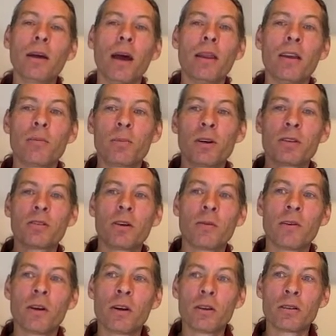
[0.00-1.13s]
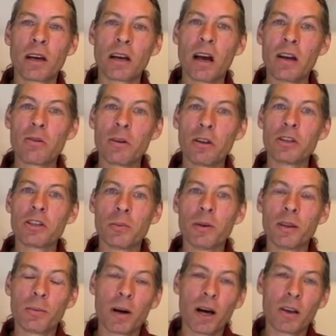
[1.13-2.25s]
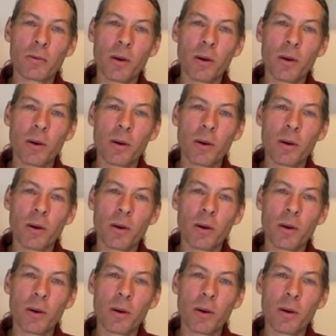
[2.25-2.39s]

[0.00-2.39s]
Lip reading: And this person's over here is like, I really should be the boss,